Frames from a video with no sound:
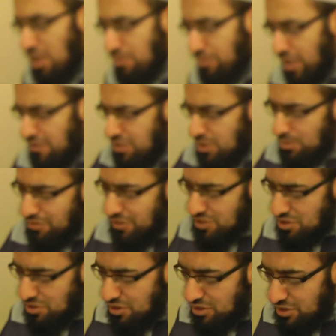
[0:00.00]
But even the
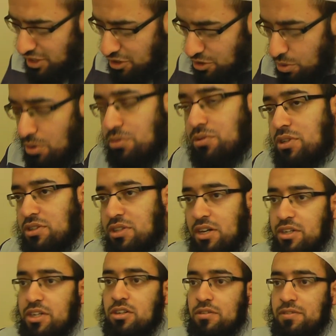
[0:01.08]
Mufassirin, they quote the
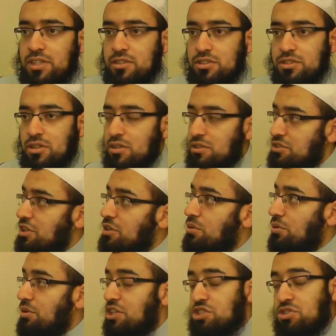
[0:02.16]
Tariq of other scholars. They
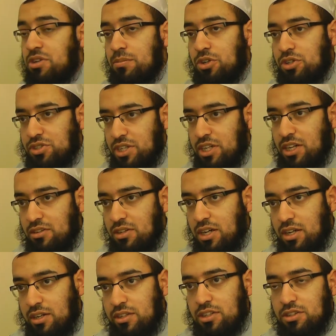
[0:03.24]
quote history books here
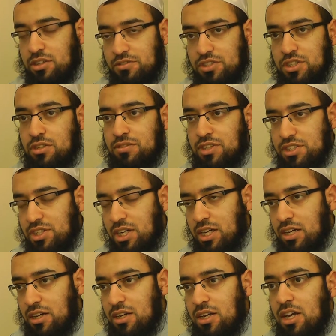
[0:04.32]
in the Tafseer of this
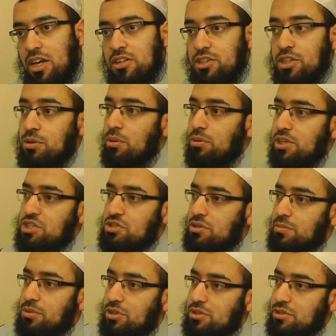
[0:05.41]
ayah. They quote
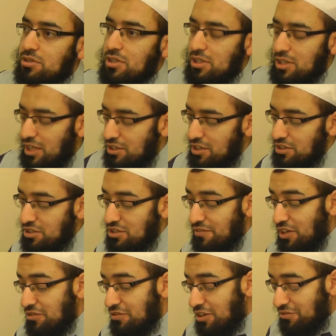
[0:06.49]
history books. And then there's a
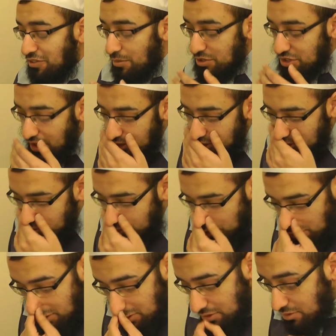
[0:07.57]
very, very famous hadith
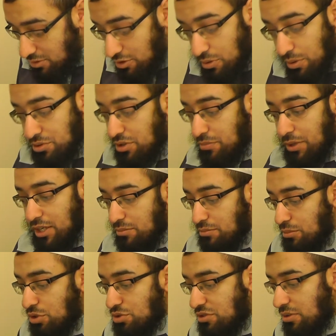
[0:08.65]
which is quoted by
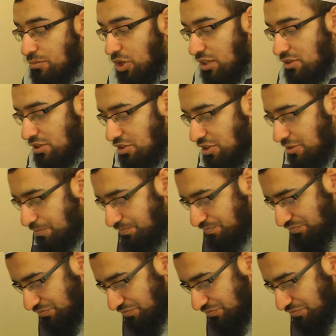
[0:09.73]
most of the Muhaddithin,